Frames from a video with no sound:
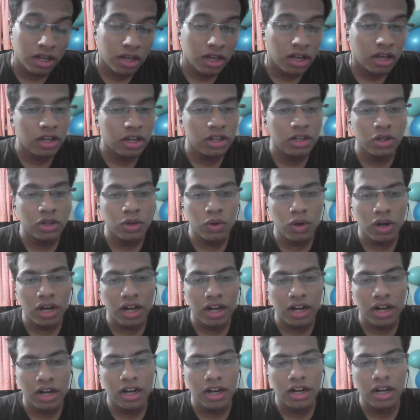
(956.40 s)

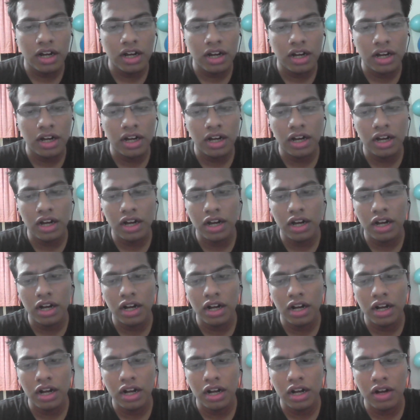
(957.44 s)
Noah!
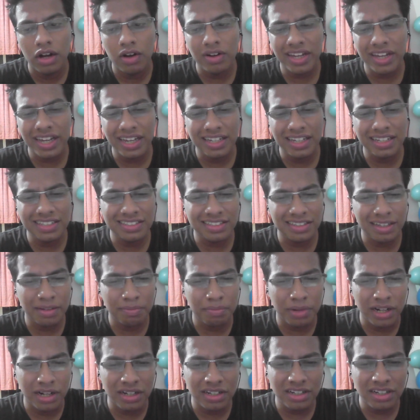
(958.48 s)
Okay, he's in the
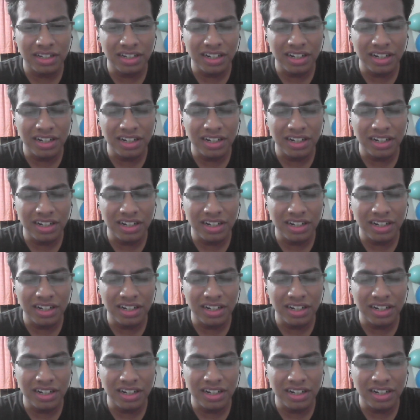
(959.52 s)
bunker?